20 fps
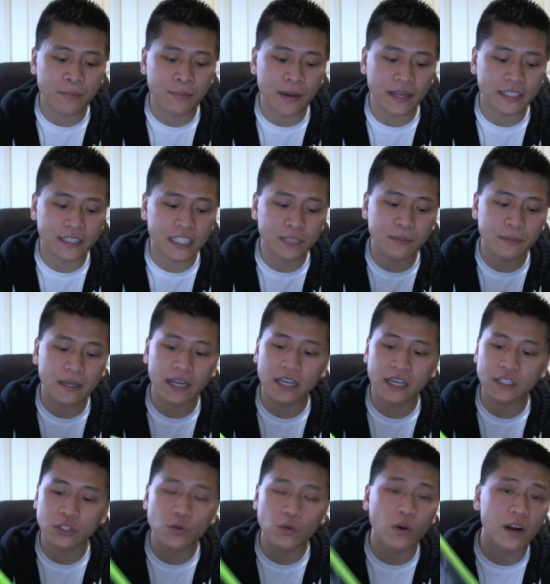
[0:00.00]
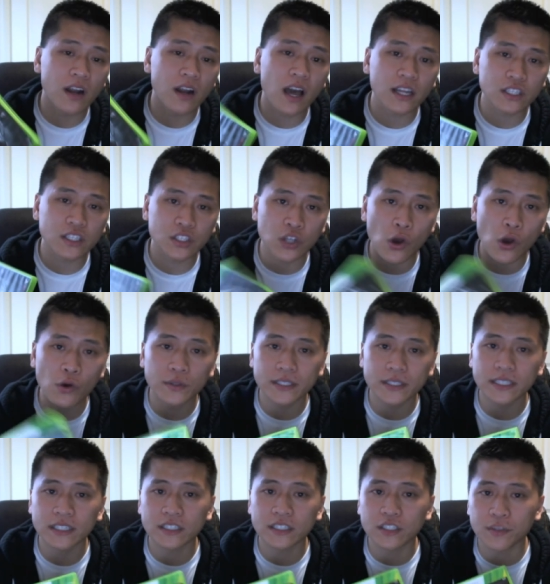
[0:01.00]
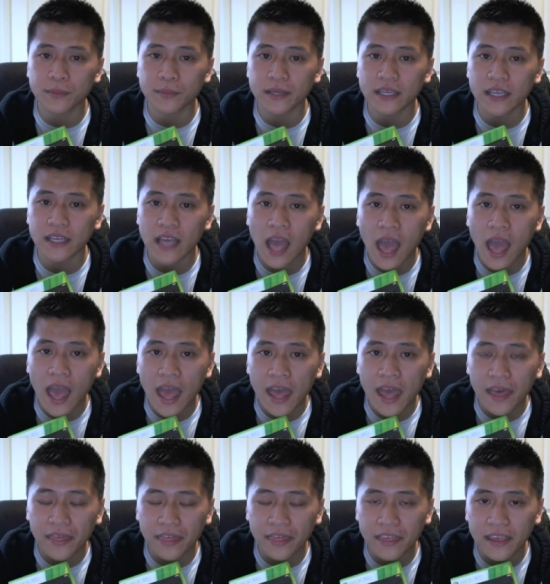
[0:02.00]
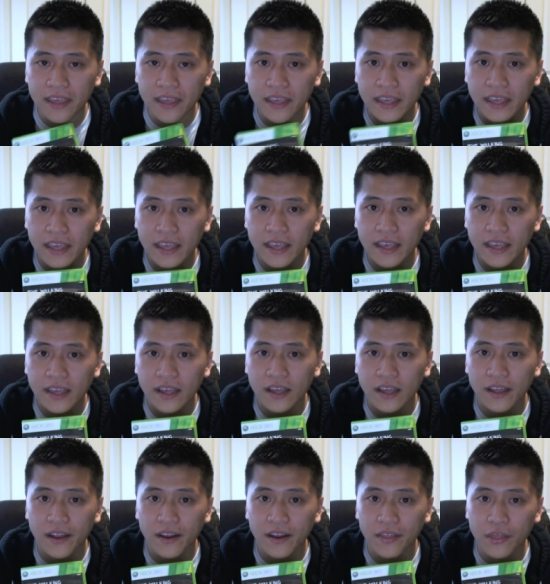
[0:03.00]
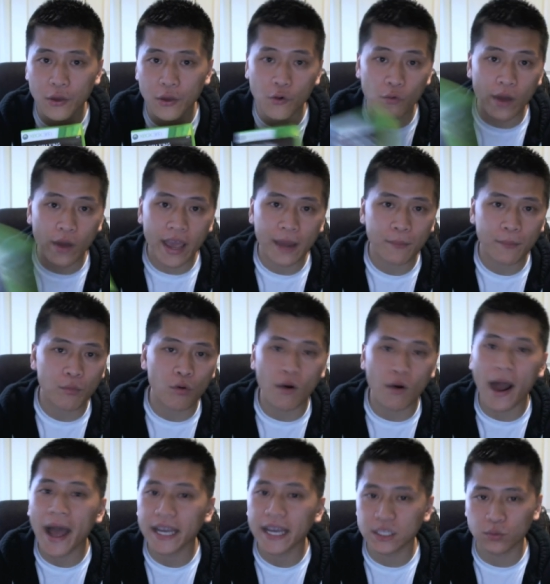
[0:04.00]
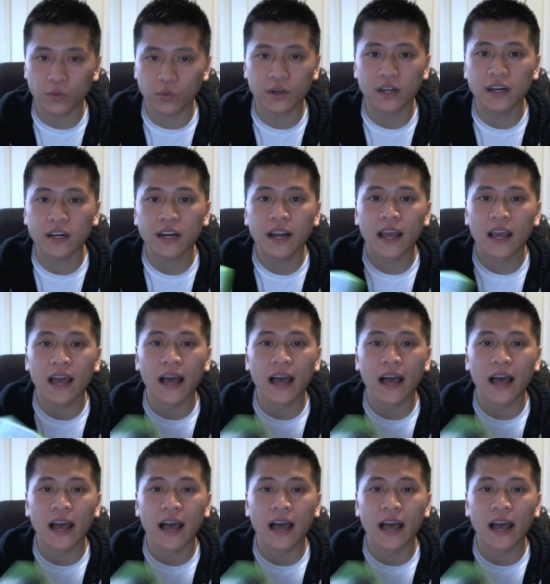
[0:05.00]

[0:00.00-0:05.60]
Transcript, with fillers: but just because you are not chosen to be the the grand prize winner,